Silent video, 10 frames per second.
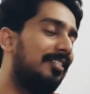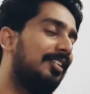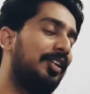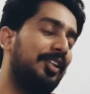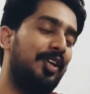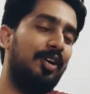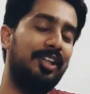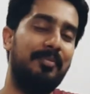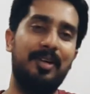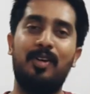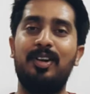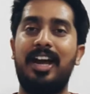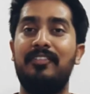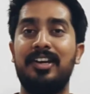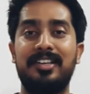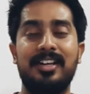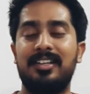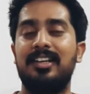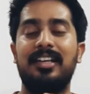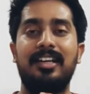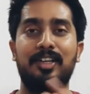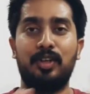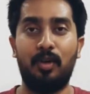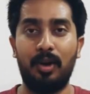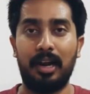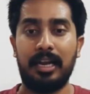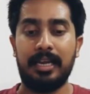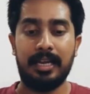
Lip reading: The author may not have intended that at all,